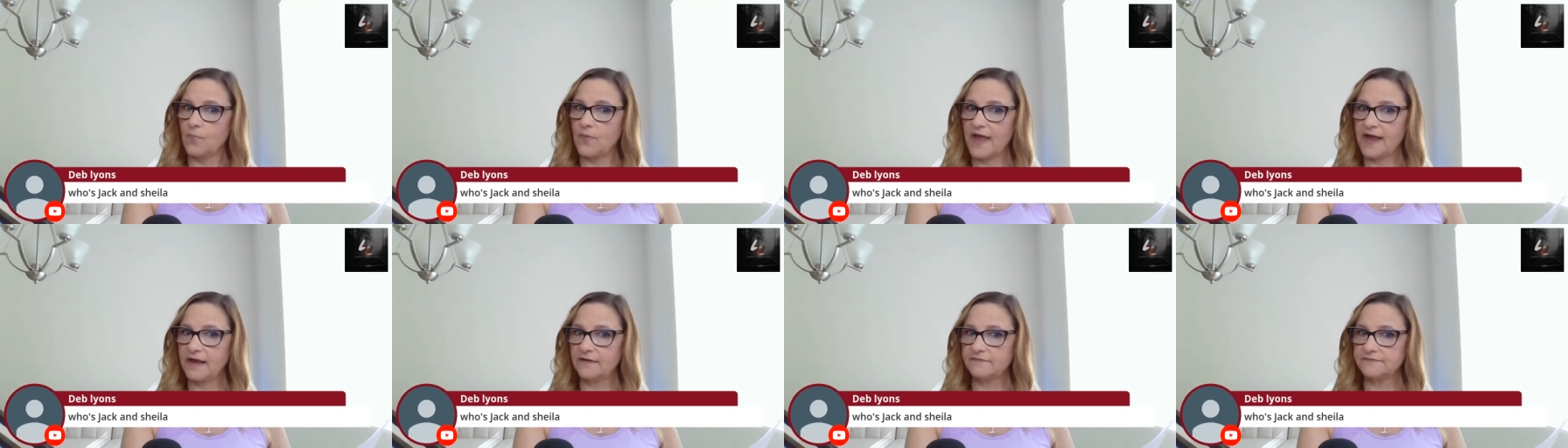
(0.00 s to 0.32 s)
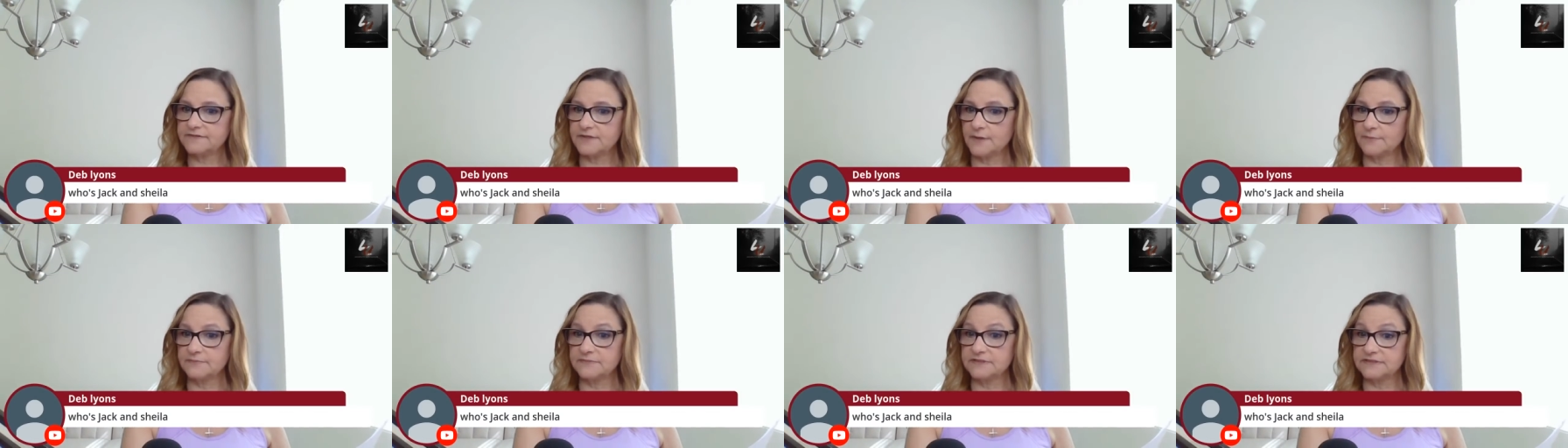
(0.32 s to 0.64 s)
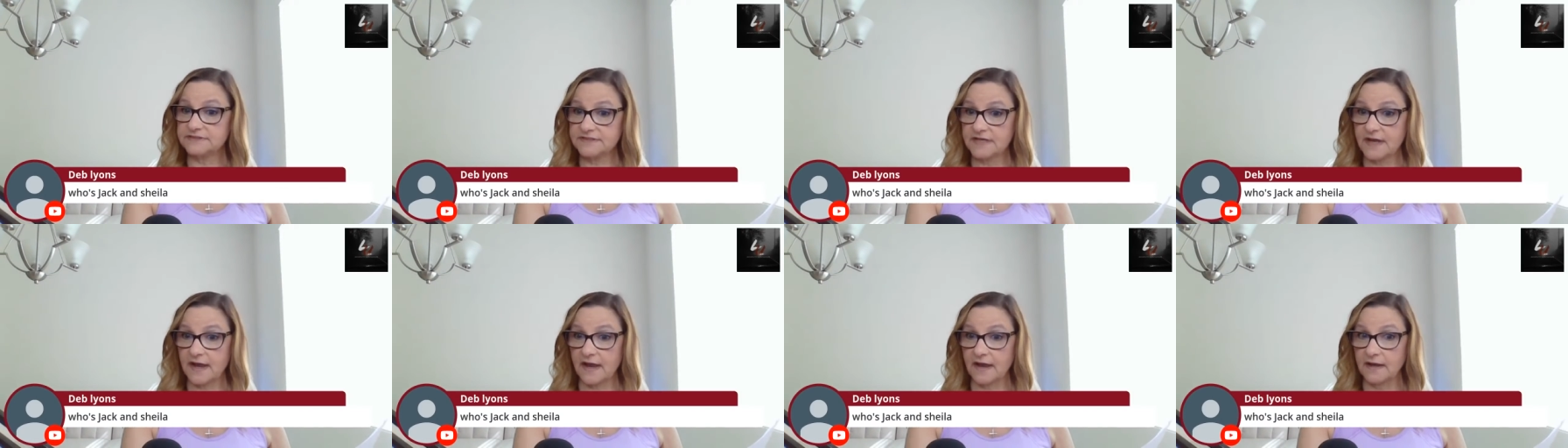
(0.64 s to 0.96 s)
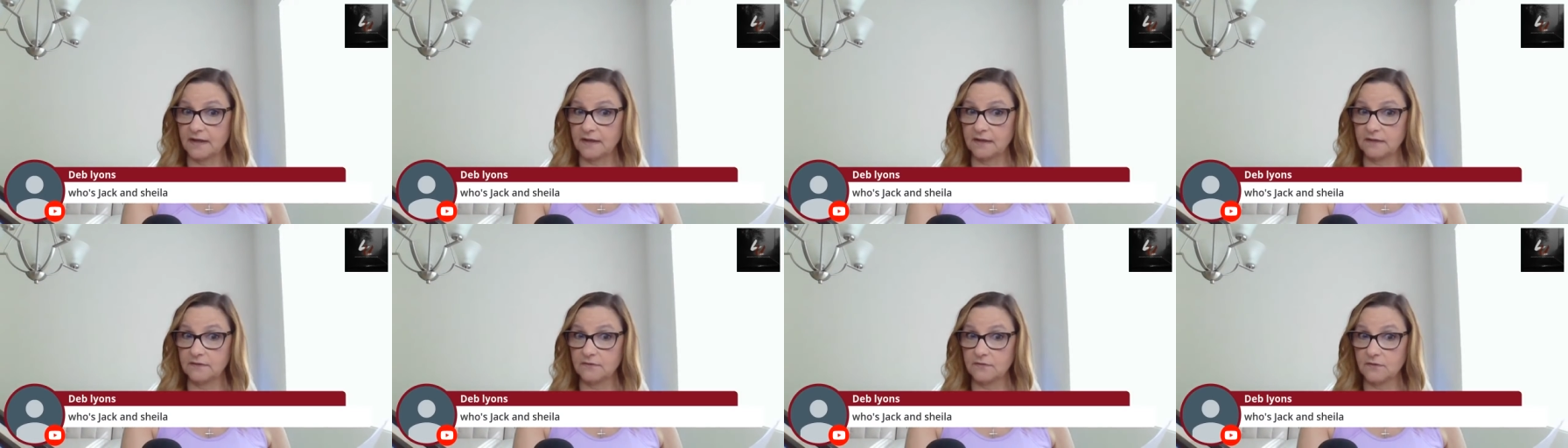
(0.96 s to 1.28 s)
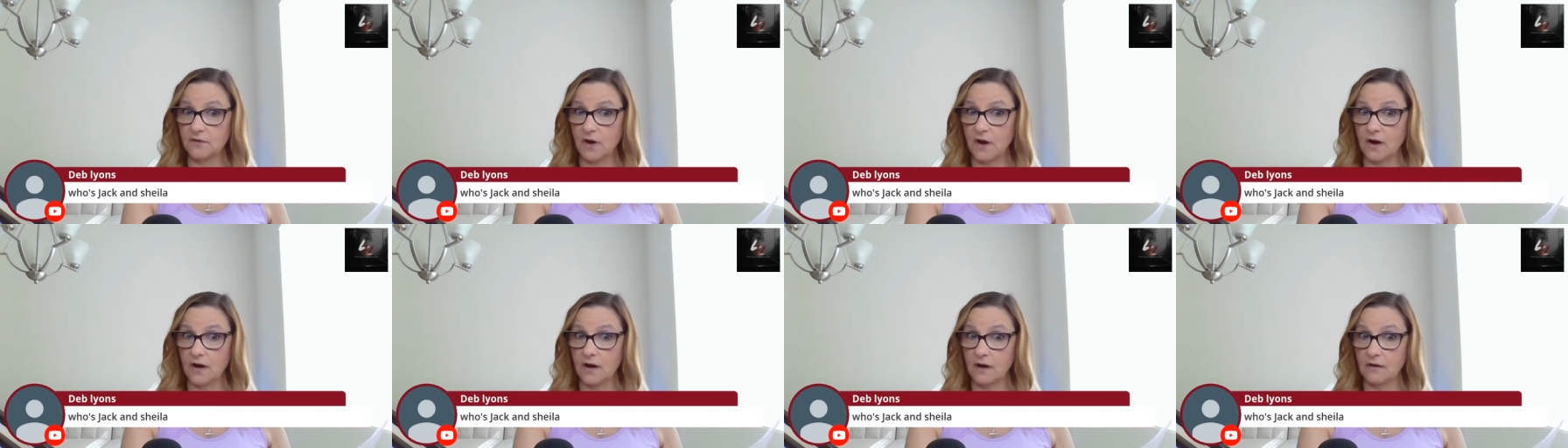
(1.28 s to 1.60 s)
they have something to say.
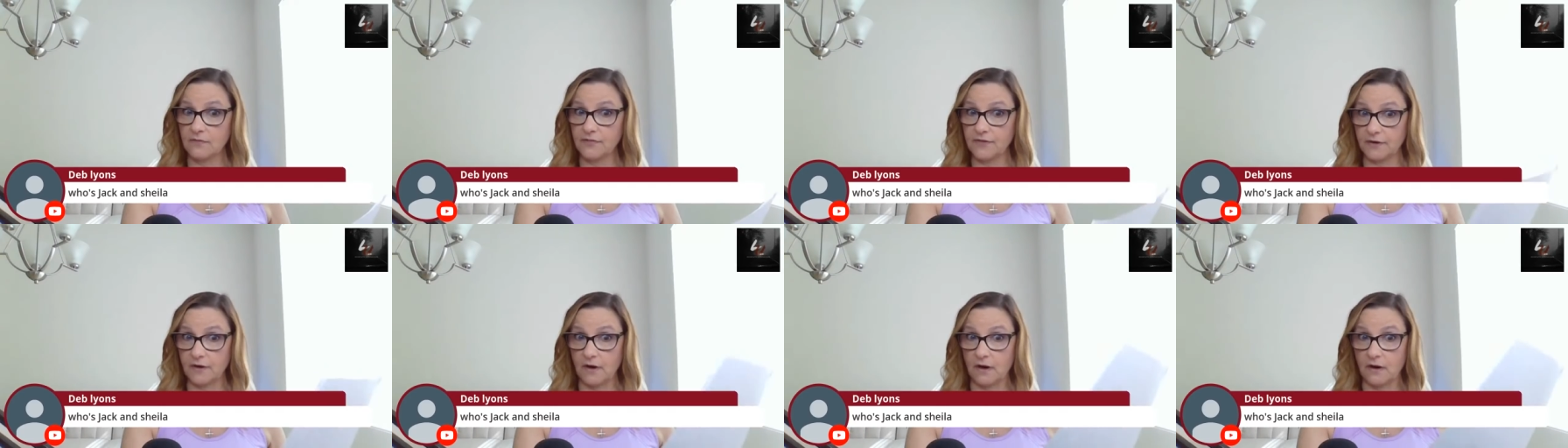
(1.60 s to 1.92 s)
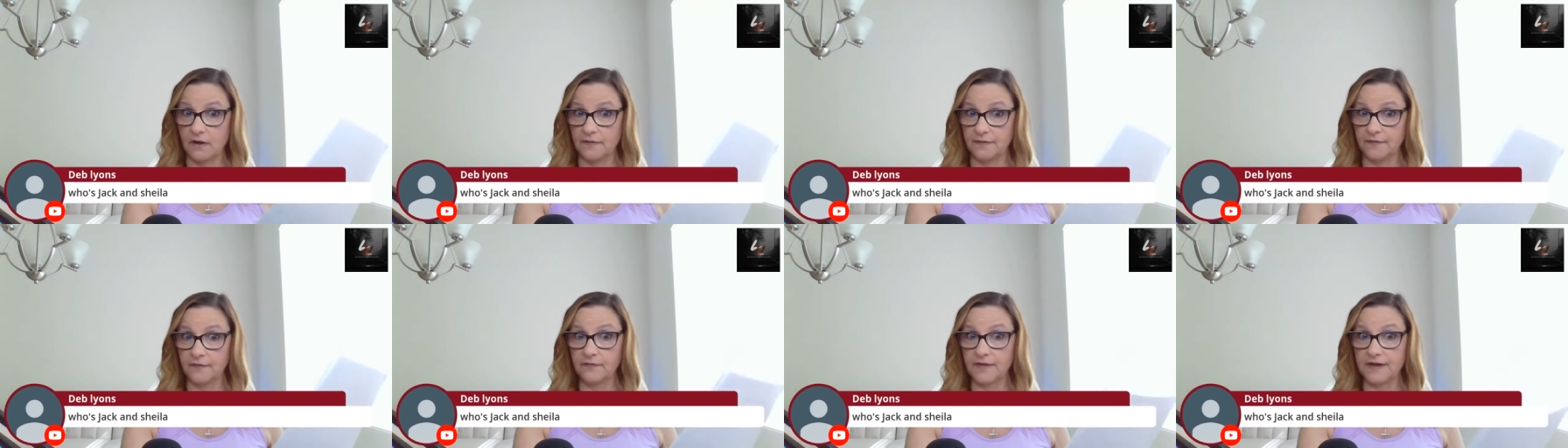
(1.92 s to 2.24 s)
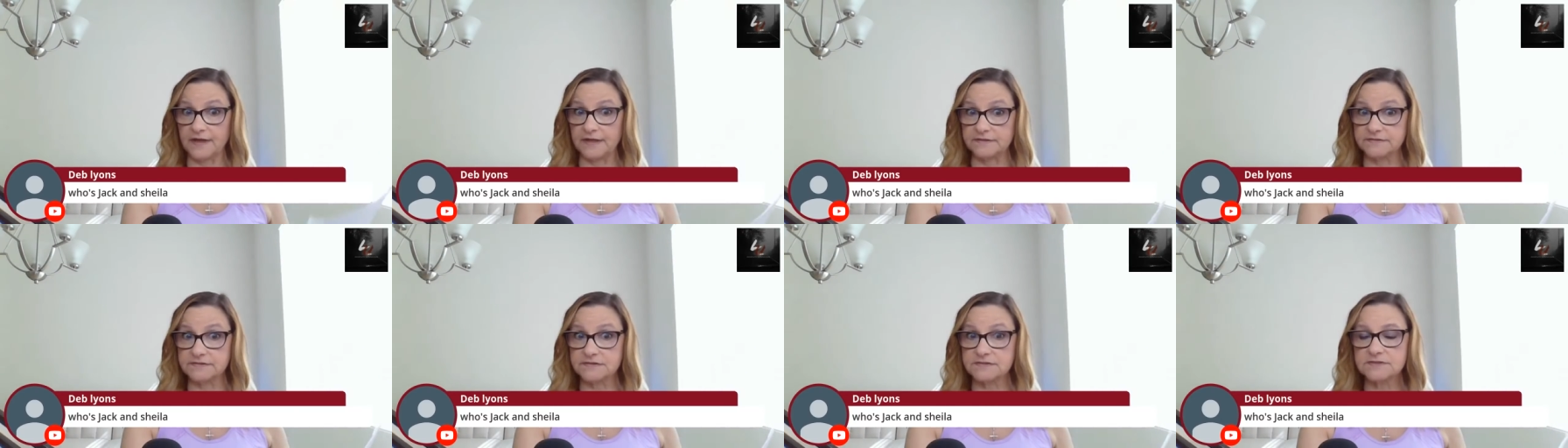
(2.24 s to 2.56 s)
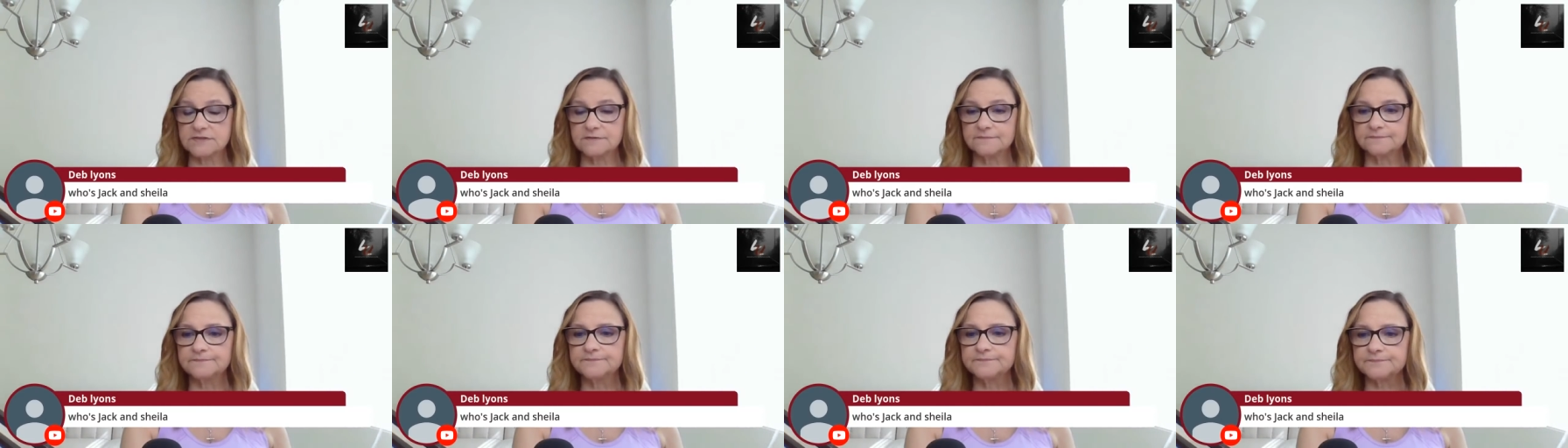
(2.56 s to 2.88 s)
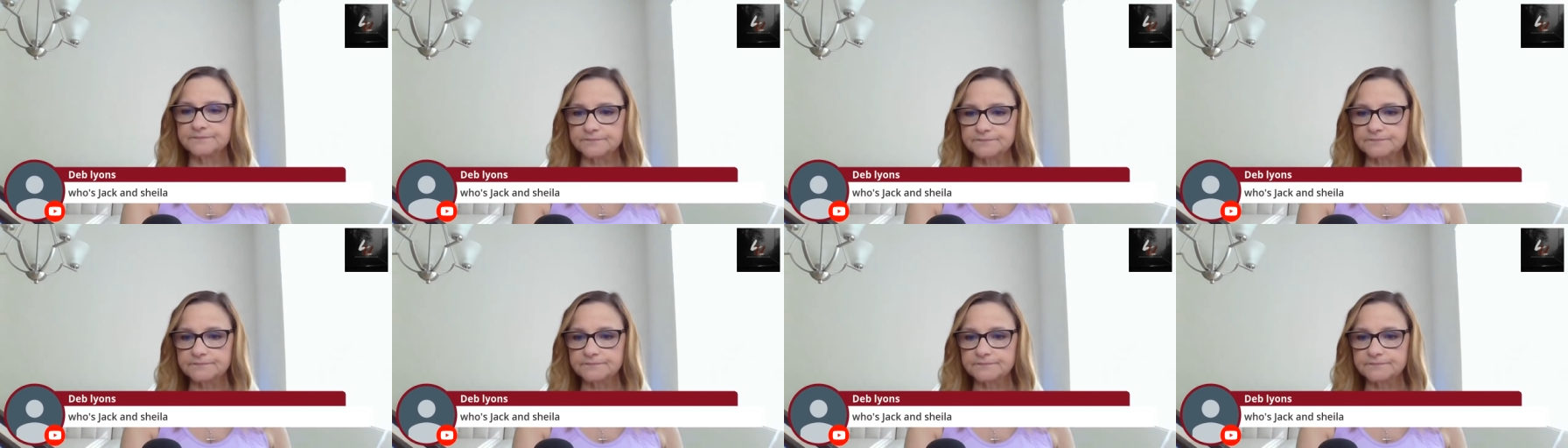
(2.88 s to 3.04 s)
They're on the list.